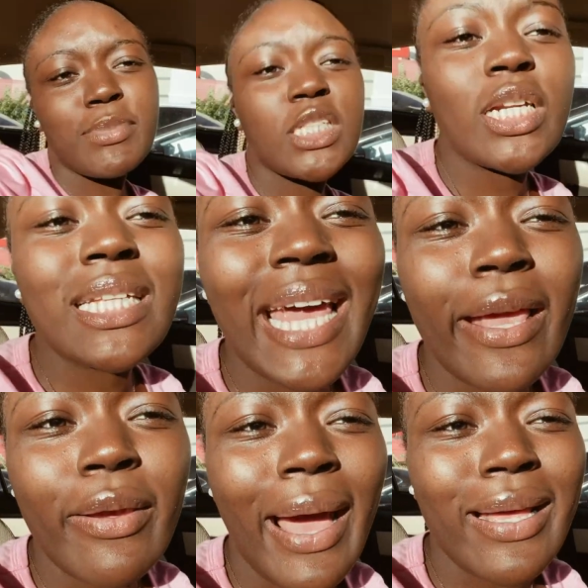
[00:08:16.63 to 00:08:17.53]
just gonna
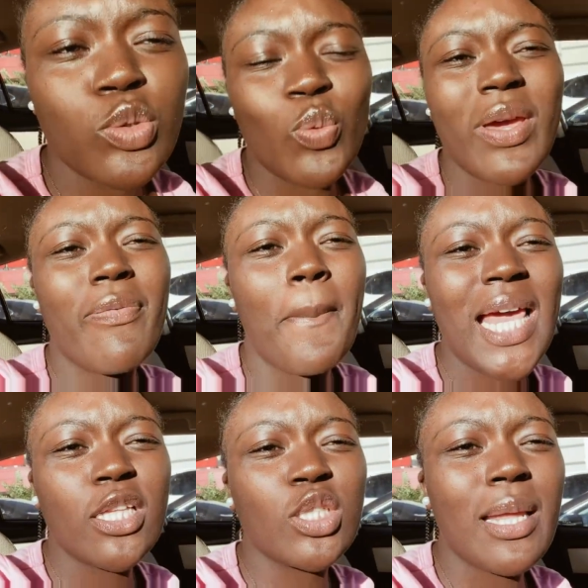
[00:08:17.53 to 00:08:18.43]
take you guys with
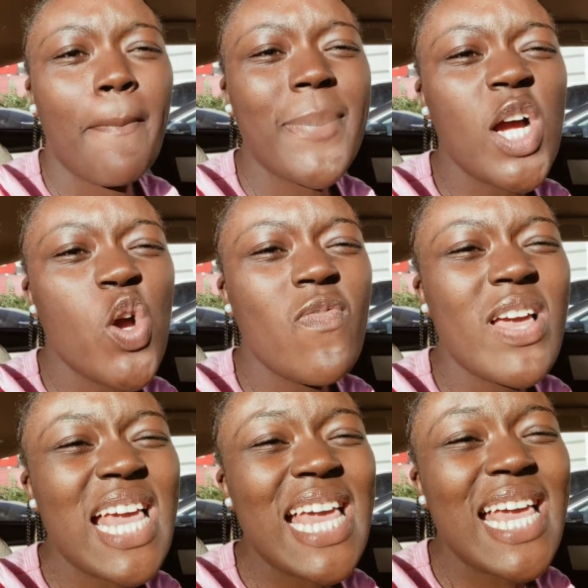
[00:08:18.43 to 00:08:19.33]
me to the
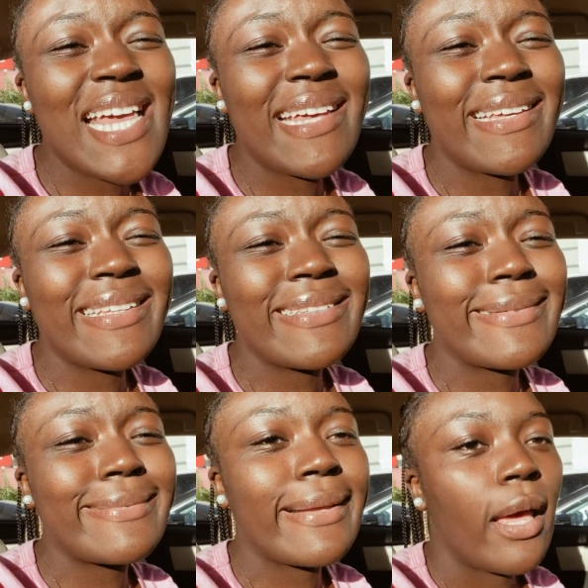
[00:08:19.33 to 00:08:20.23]

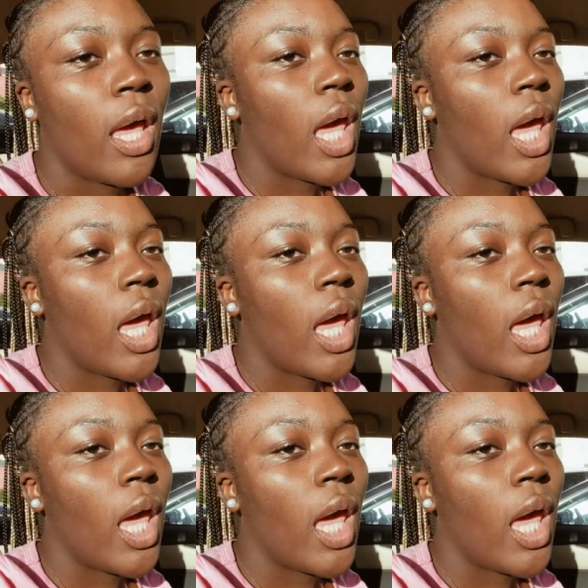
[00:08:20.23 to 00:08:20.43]
movies.